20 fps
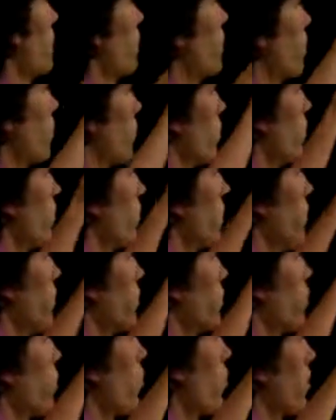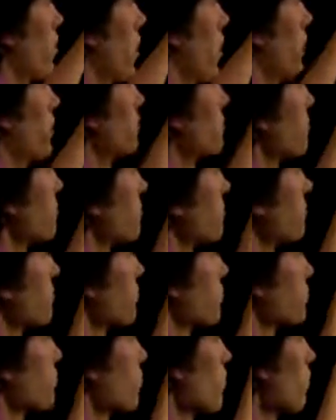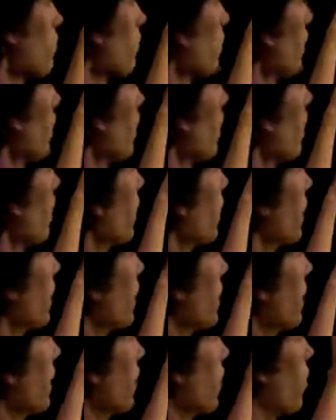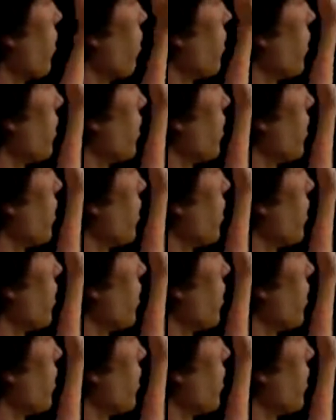here rotates with it. Now,